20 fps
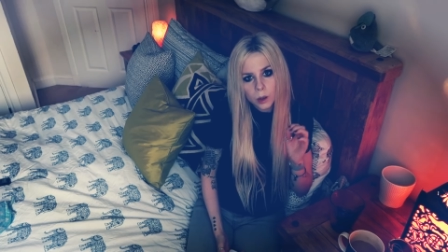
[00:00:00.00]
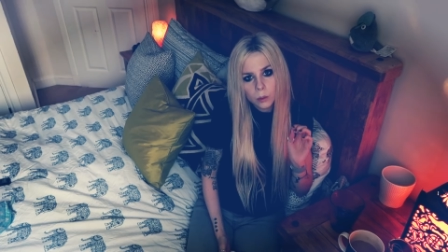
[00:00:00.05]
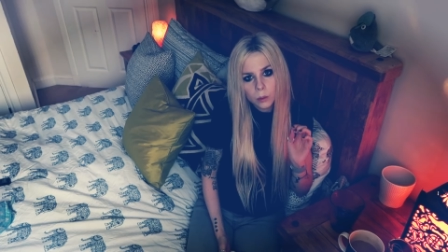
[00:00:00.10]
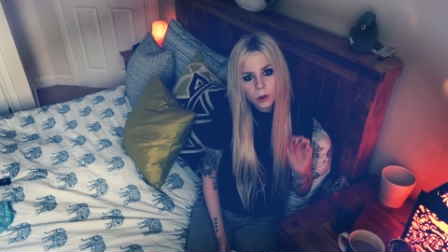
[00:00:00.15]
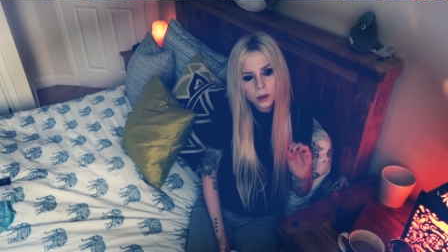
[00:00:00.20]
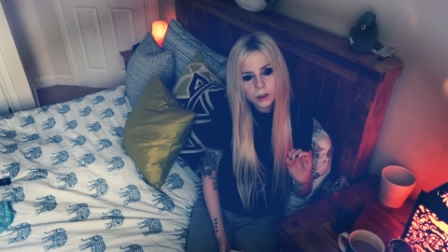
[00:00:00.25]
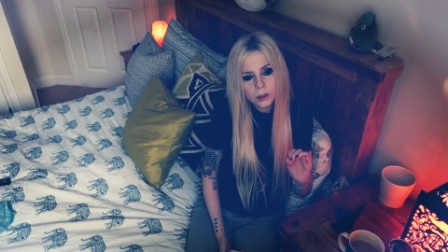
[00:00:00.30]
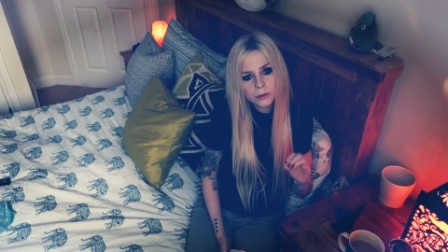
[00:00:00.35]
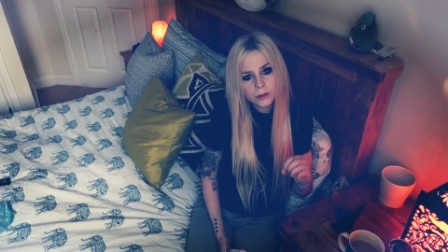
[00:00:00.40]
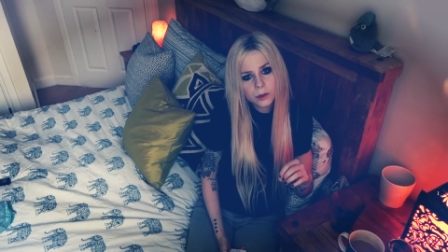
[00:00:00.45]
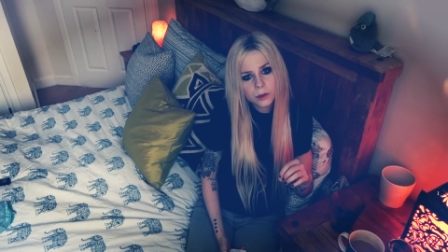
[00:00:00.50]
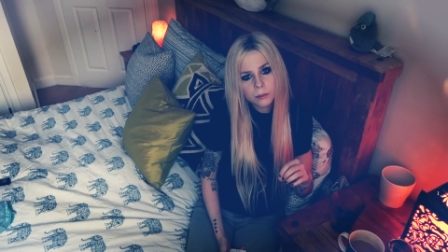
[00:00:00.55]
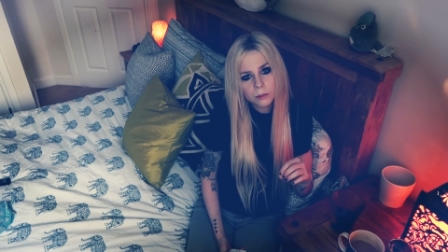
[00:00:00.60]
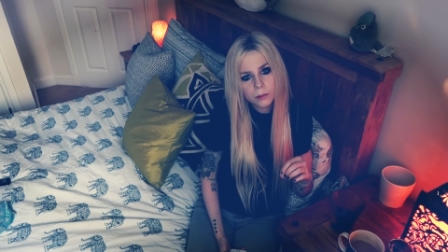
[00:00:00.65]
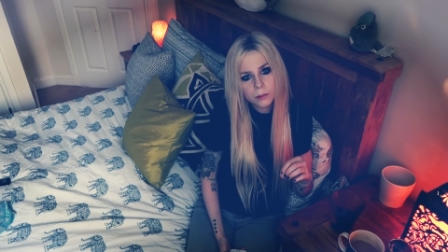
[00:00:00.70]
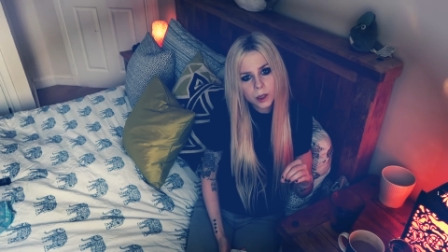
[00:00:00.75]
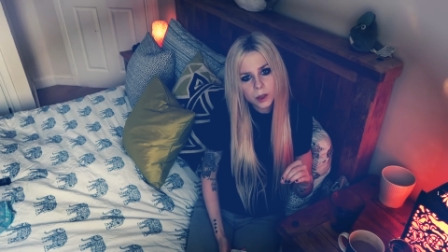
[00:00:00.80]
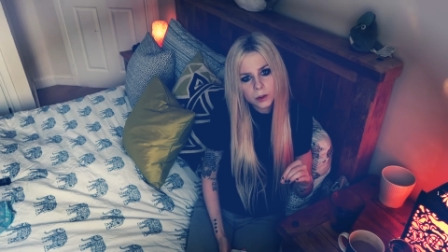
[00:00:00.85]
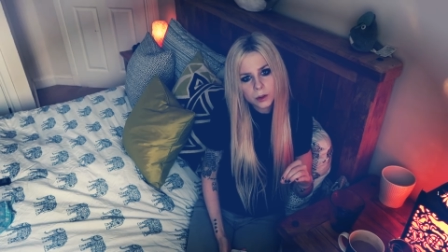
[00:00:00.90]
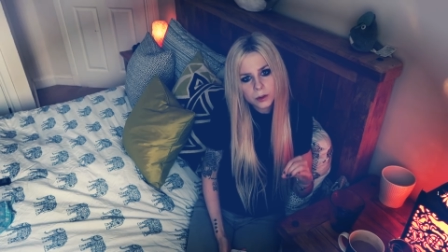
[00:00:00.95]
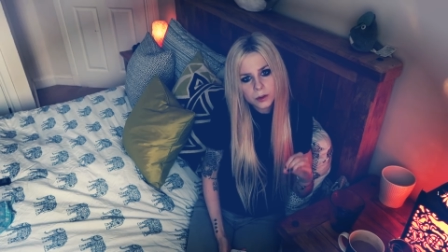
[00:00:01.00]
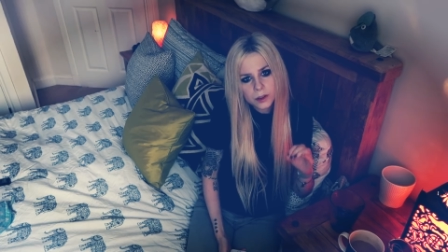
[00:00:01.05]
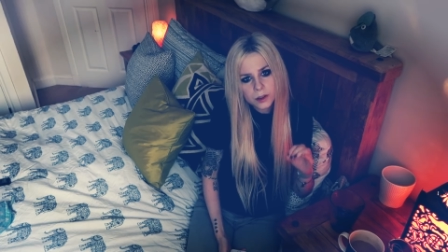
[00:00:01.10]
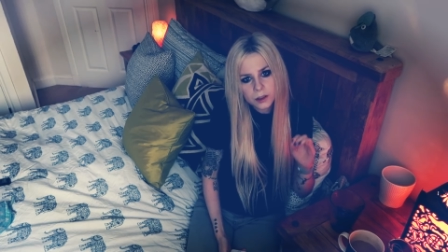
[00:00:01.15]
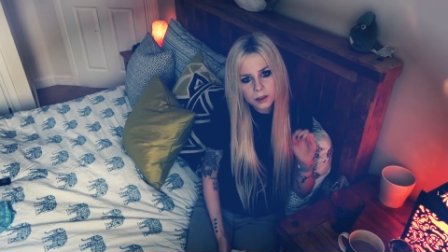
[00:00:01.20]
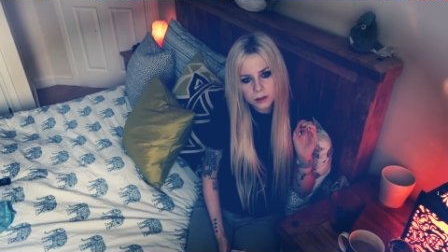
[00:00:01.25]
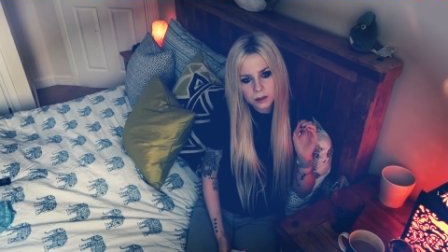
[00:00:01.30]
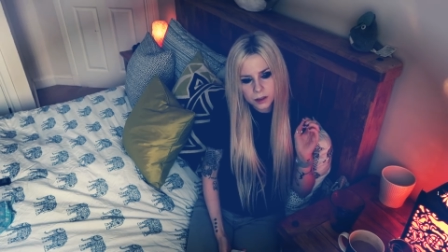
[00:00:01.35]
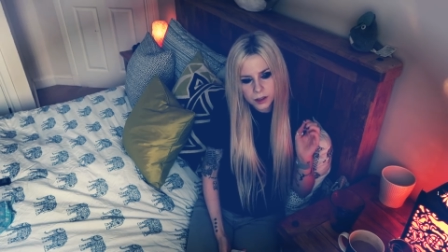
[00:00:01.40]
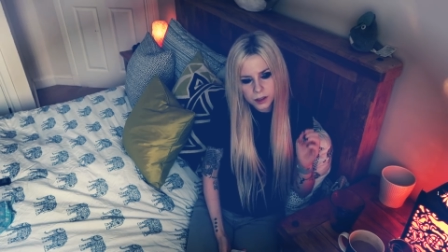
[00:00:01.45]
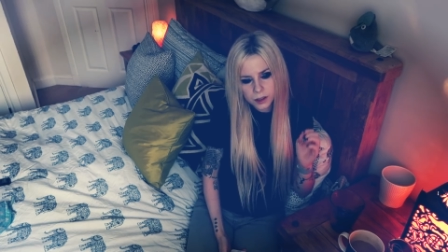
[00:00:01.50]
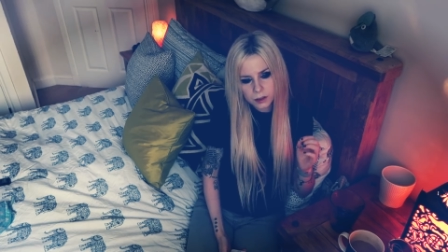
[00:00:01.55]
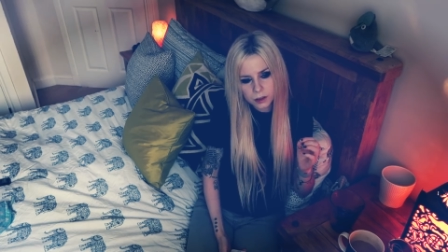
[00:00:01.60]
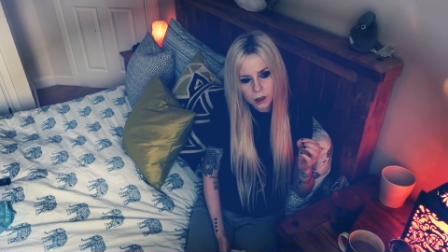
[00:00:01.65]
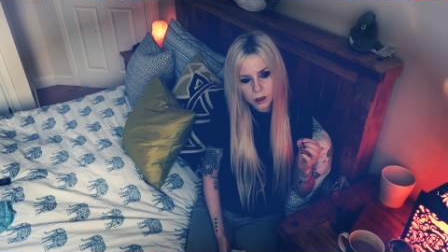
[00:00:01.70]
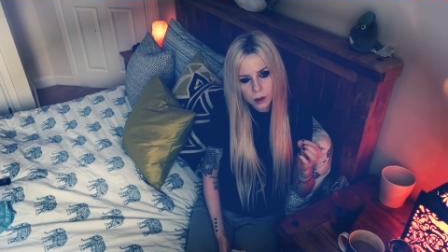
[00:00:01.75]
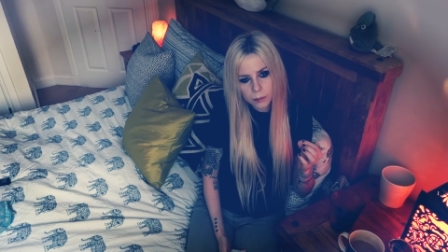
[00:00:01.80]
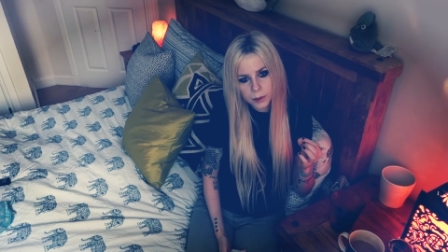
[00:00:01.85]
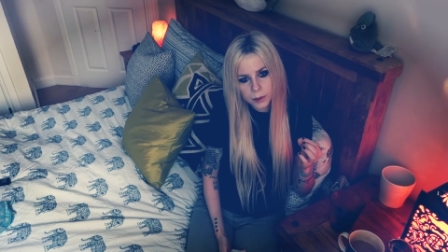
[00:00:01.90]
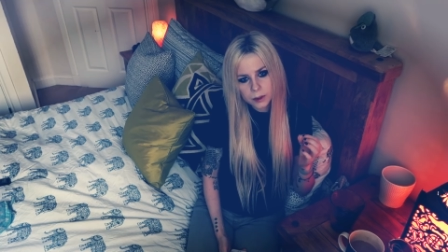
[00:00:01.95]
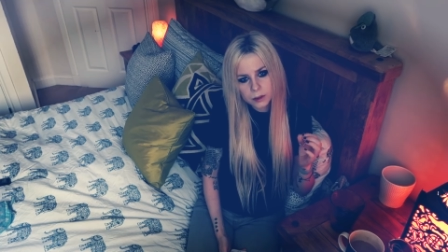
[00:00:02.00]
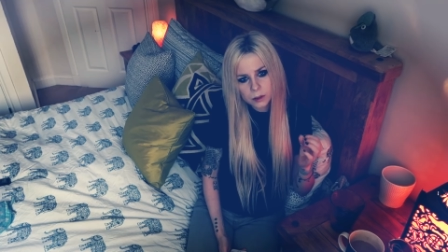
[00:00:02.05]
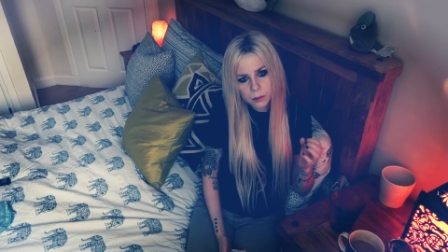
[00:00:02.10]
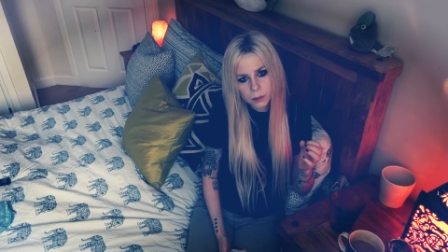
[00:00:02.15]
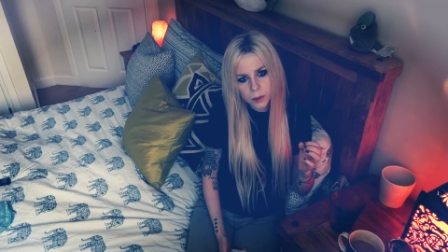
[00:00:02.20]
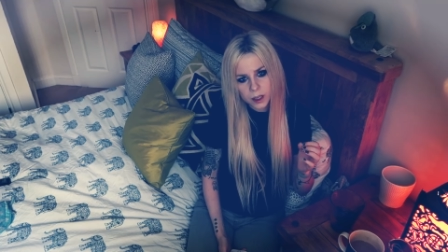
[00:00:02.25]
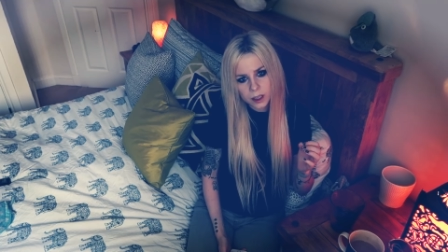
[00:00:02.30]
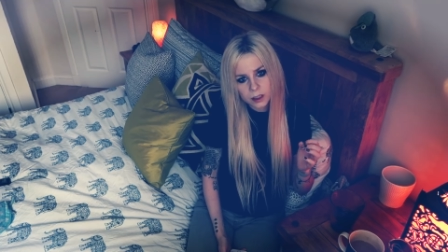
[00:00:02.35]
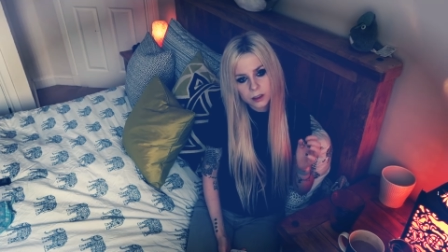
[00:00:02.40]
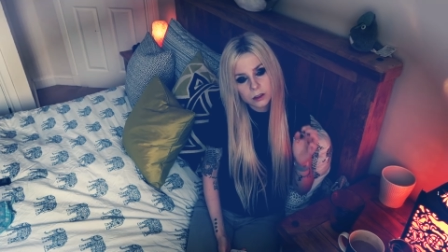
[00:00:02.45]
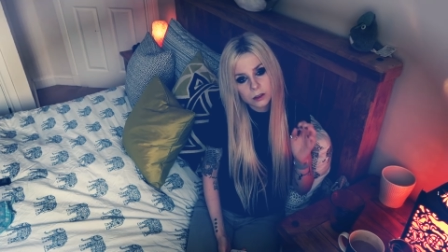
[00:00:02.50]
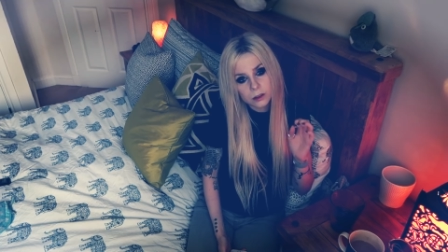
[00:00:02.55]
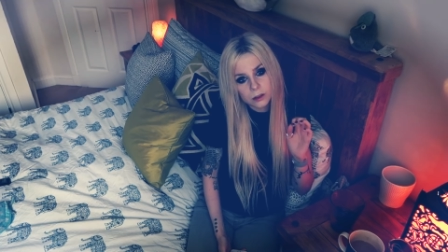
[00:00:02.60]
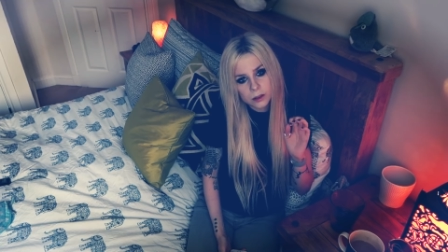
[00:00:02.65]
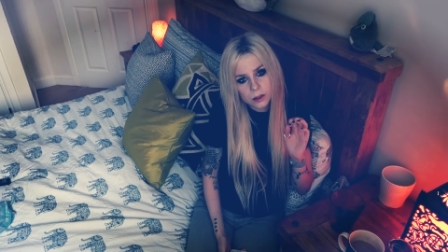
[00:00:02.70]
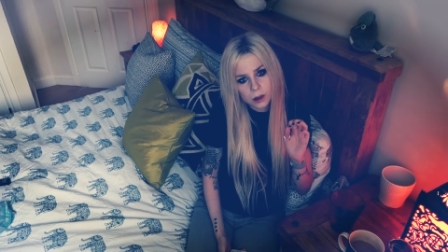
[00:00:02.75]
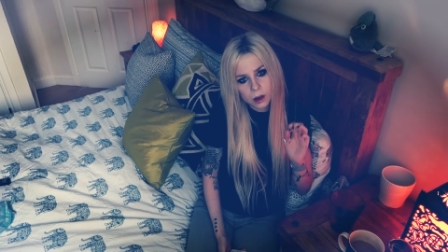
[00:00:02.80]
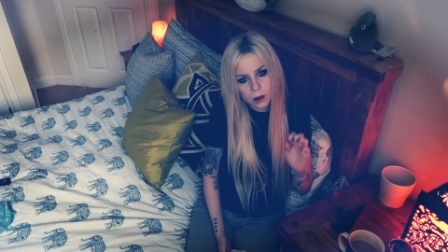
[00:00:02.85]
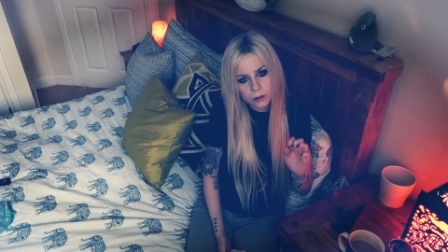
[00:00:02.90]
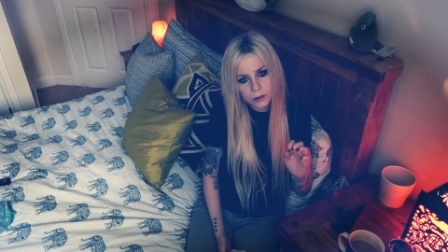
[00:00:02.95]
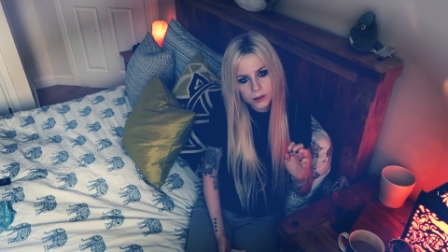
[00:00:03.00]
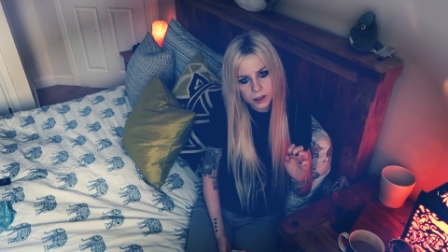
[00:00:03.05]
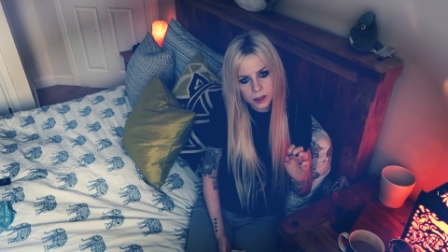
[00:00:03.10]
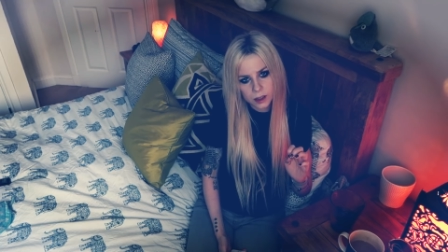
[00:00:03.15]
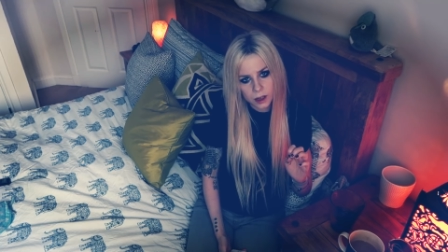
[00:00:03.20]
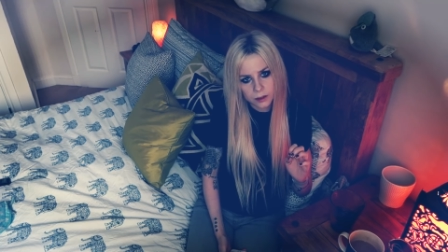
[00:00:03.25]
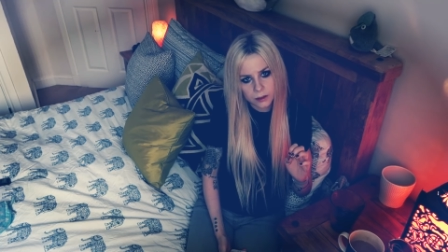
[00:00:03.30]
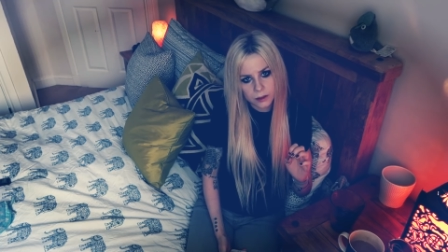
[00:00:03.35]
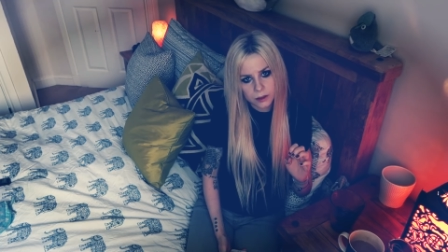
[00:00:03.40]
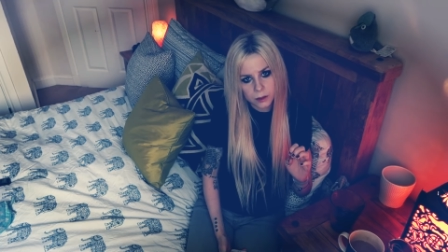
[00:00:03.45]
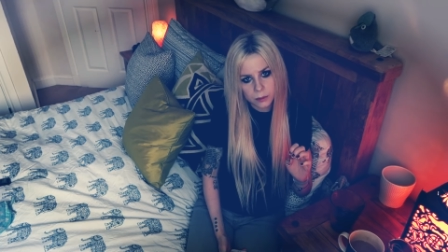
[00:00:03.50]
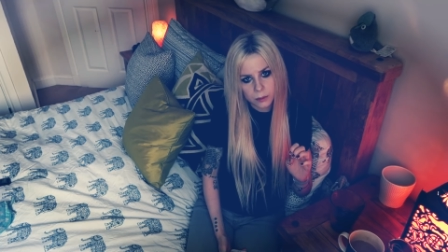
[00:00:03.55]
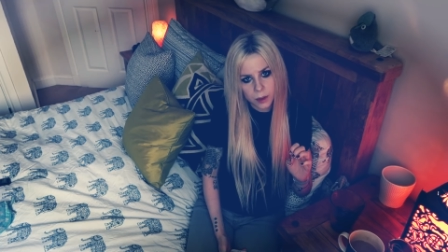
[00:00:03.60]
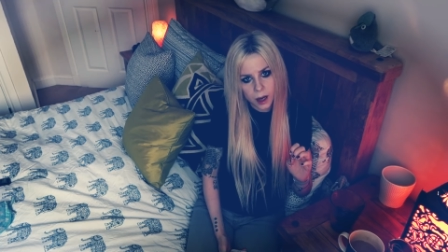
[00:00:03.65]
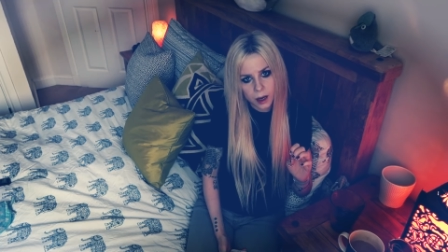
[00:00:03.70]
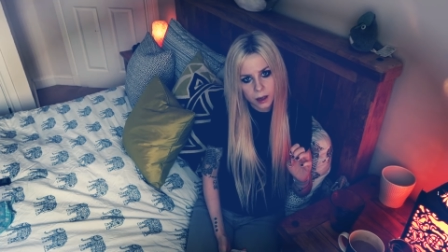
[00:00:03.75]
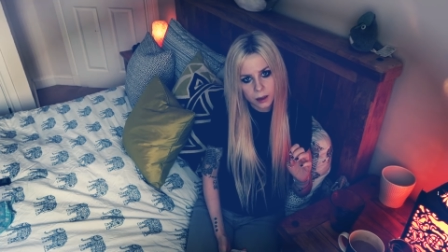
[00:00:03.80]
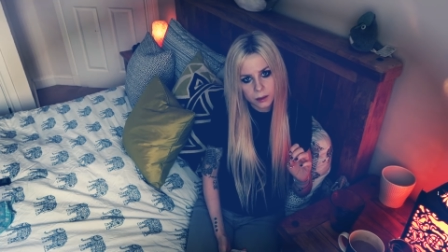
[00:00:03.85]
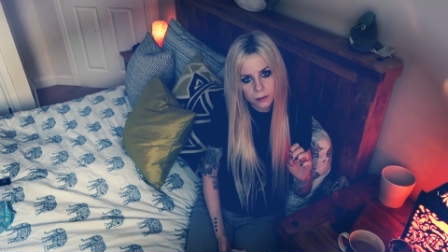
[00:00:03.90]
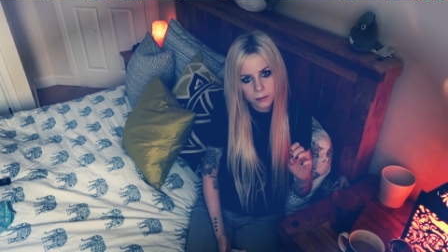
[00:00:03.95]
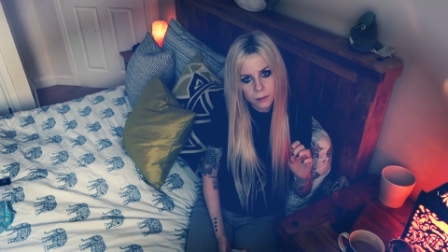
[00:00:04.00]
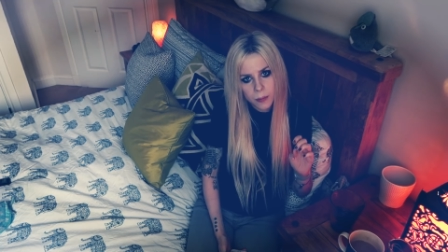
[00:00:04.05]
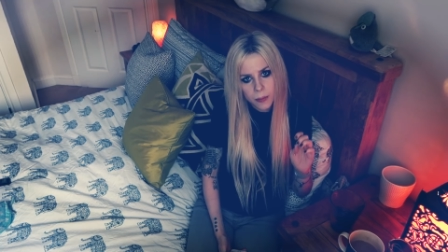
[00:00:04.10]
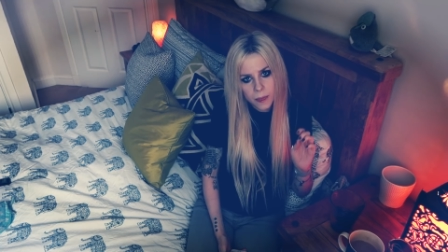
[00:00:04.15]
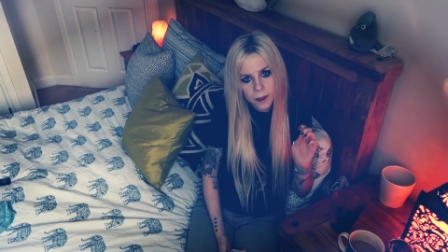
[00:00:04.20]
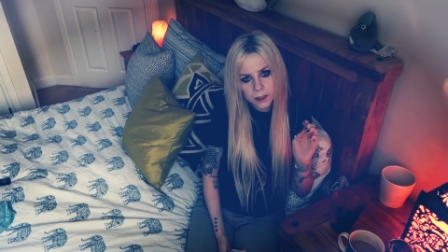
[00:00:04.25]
One of the most disturbing depictions of Slender Man